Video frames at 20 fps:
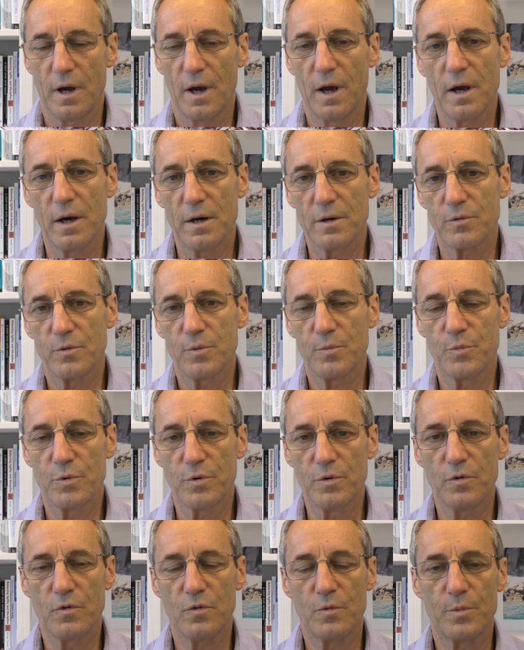how to
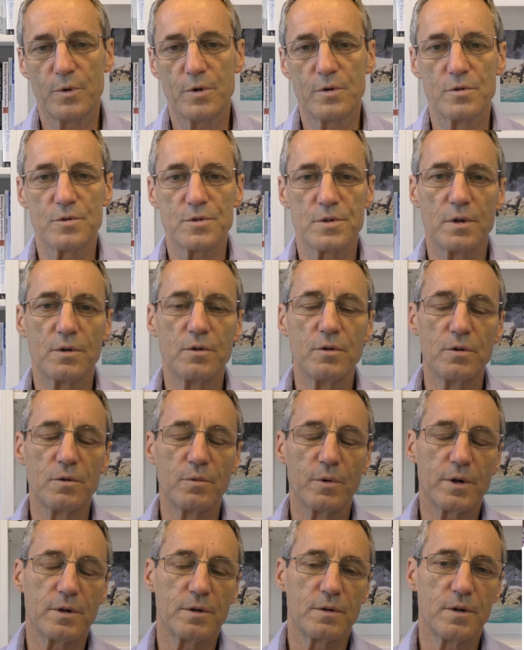improve because they do
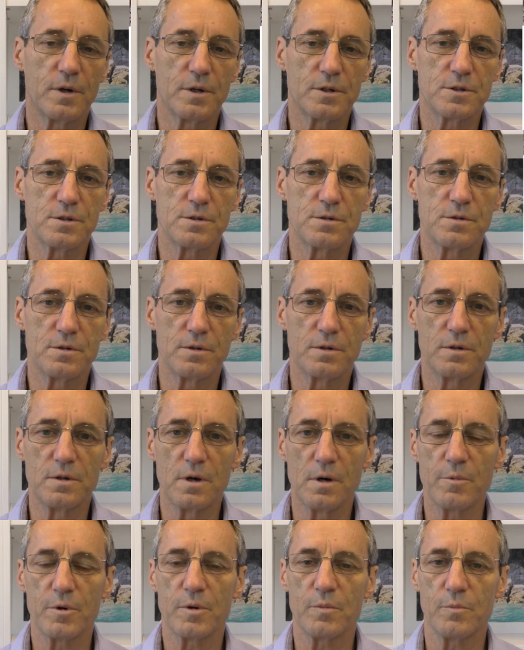direct attention to the
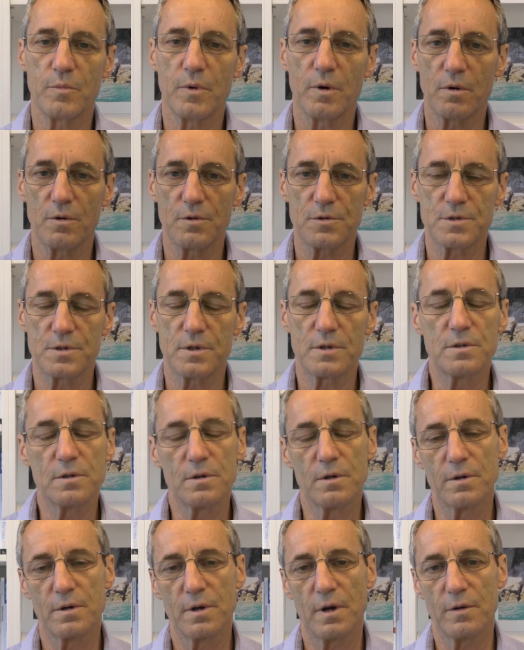dominant models that
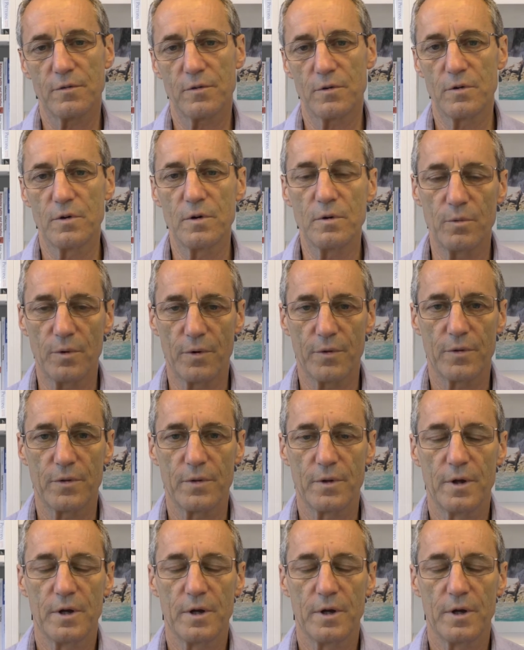you're going to have to deal with.